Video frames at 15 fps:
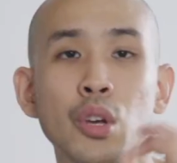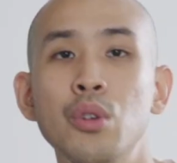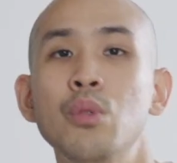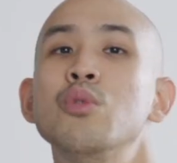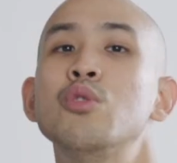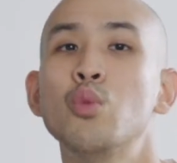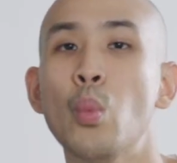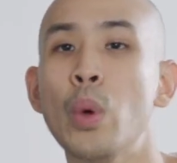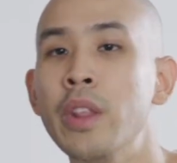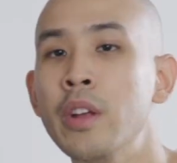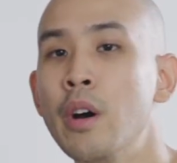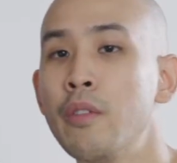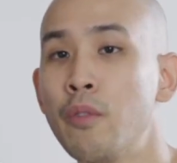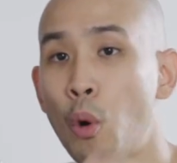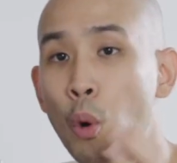a huge
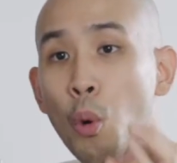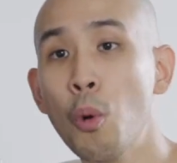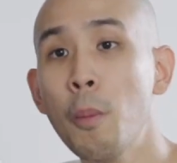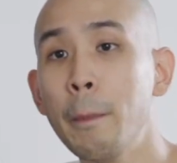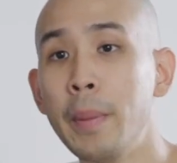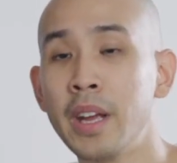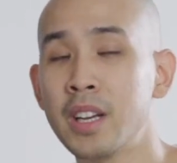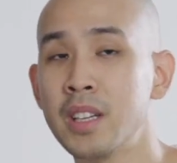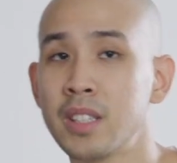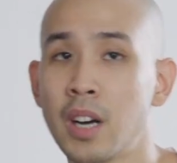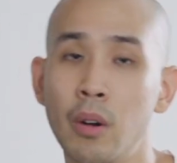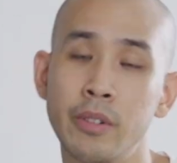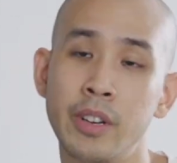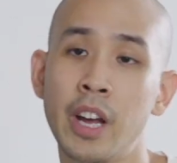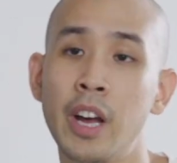winner for home bakers
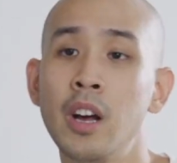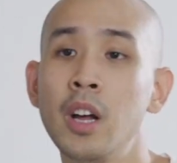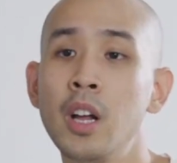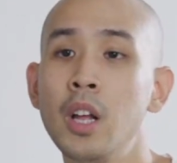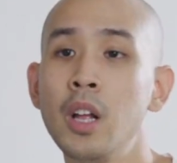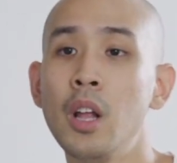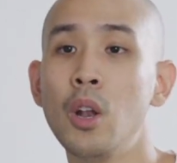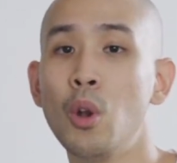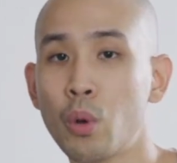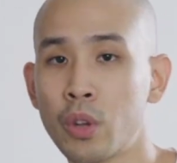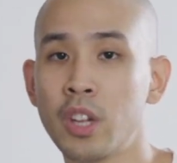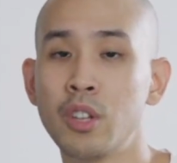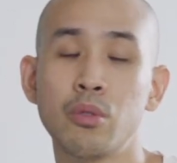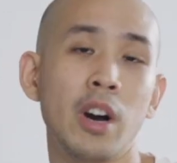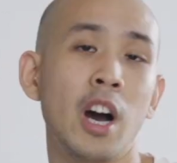out there
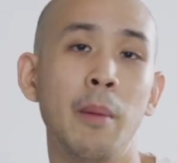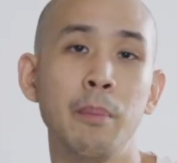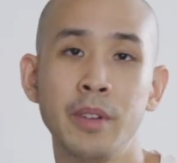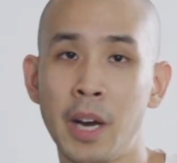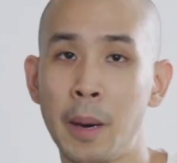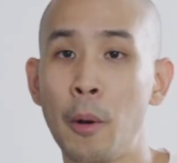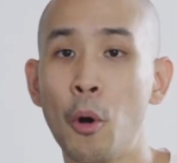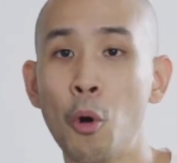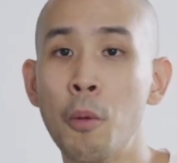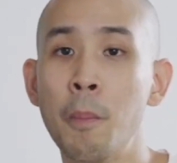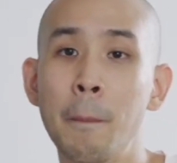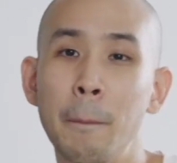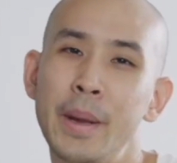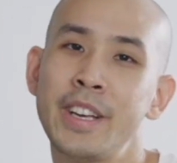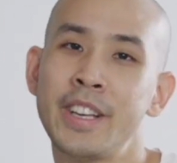looking to up their
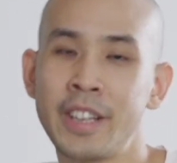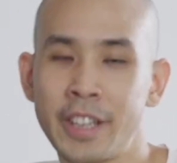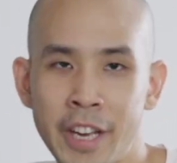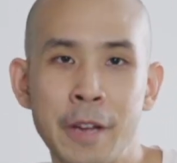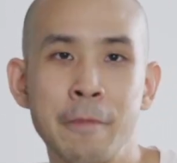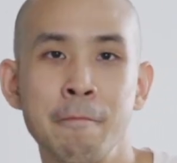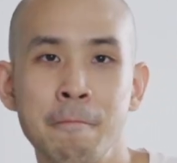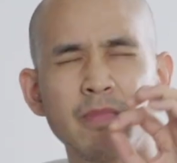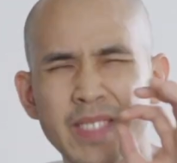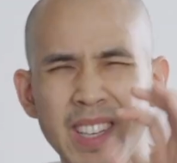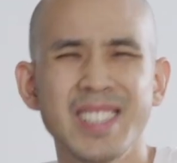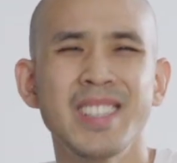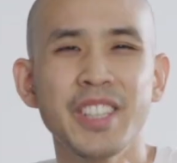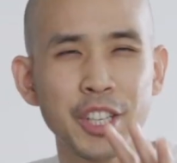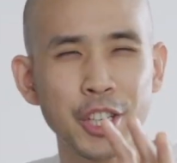home baking game.
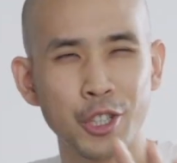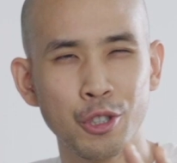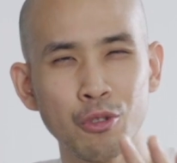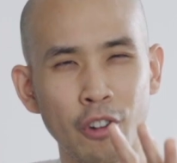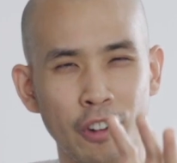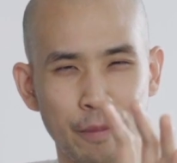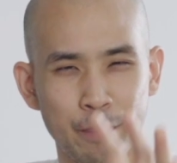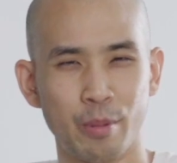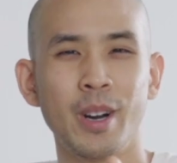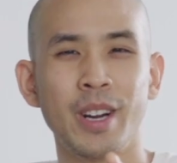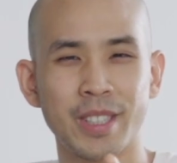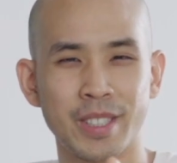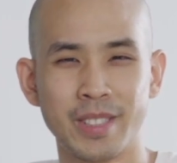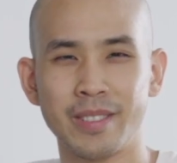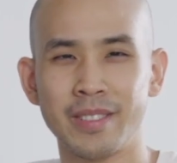There's the issue of
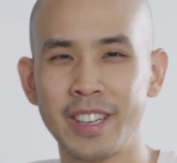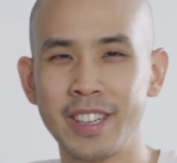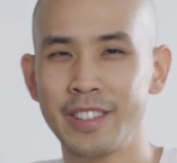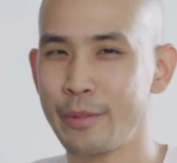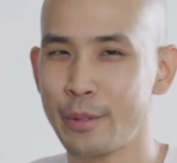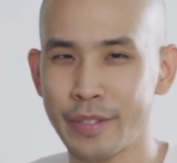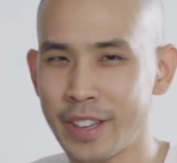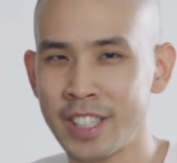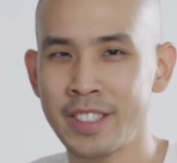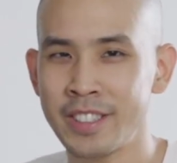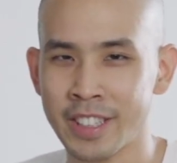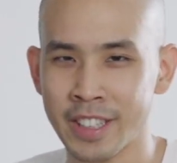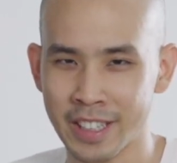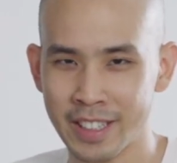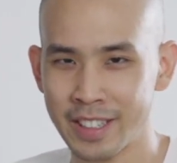price, right, with
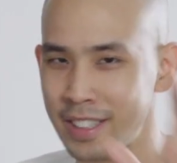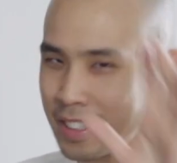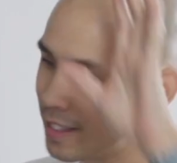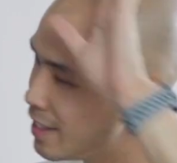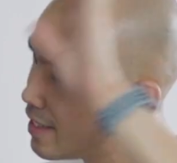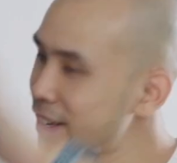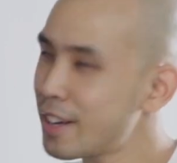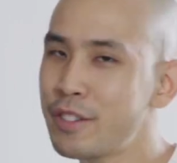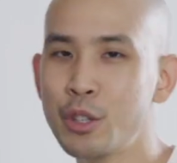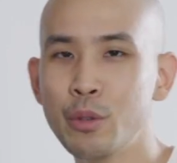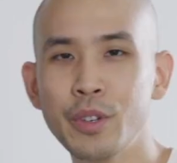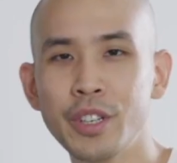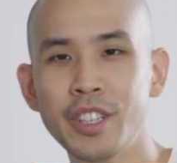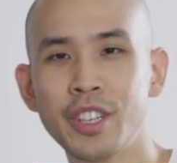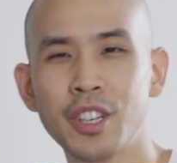anything. This oven
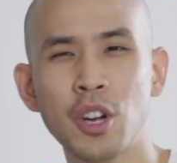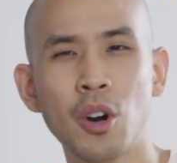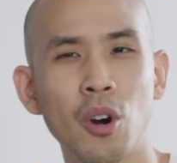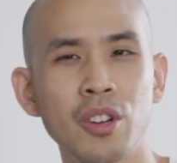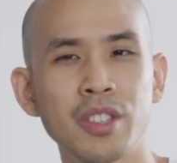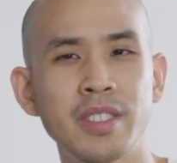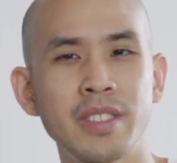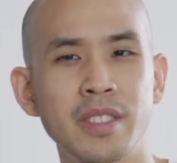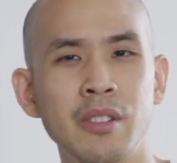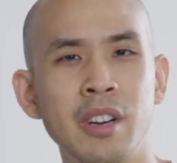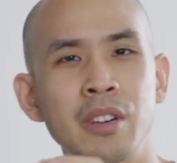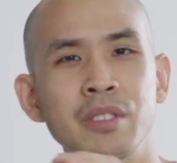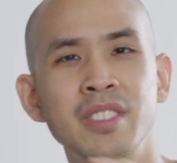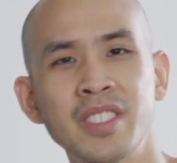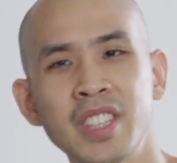over here costs
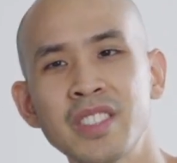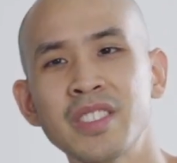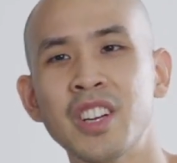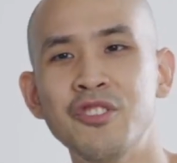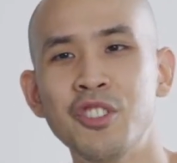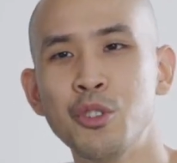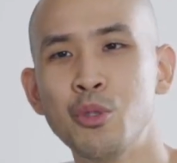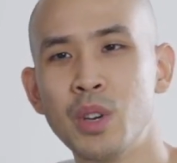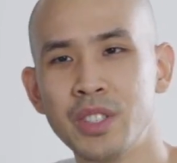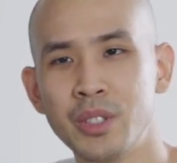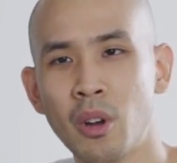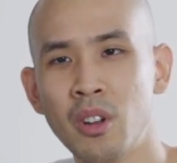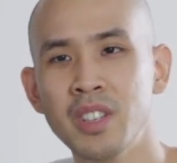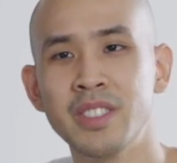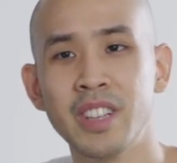around
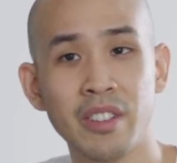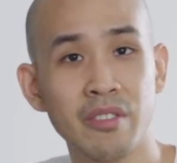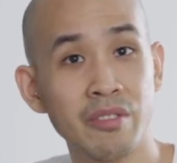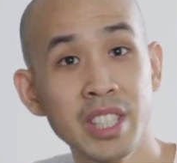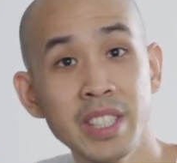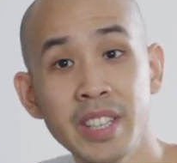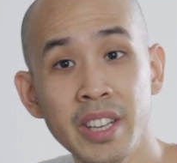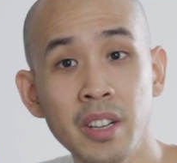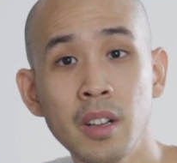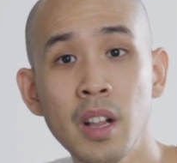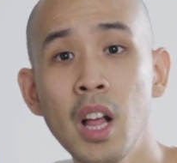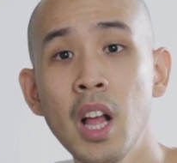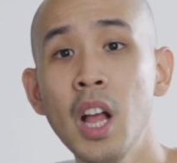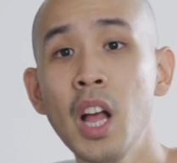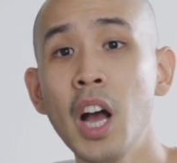$600 at retail.